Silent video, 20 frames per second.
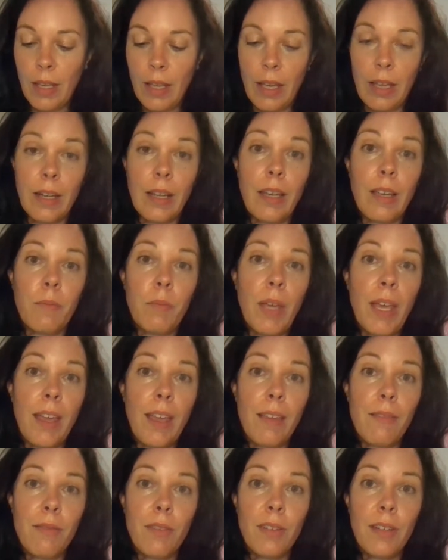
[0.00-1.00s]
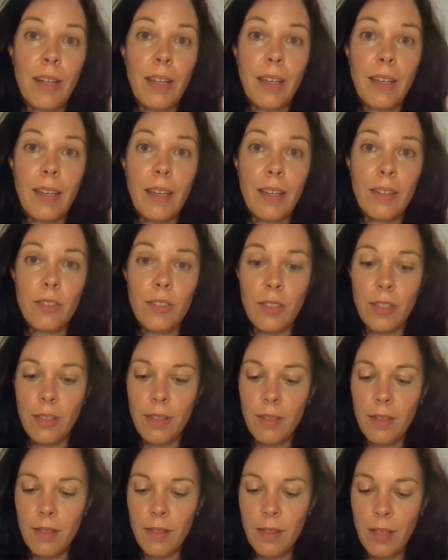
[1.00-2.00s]
and our behavior and our
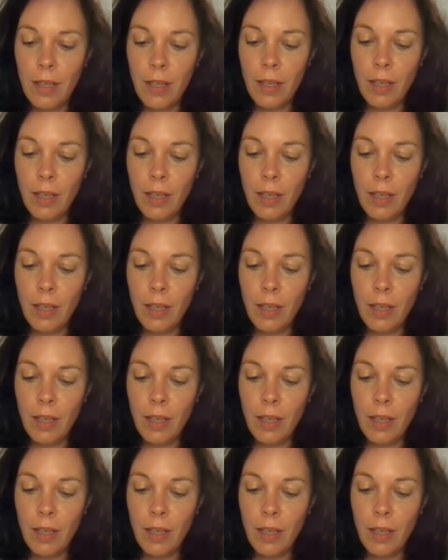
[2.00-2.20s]
actions.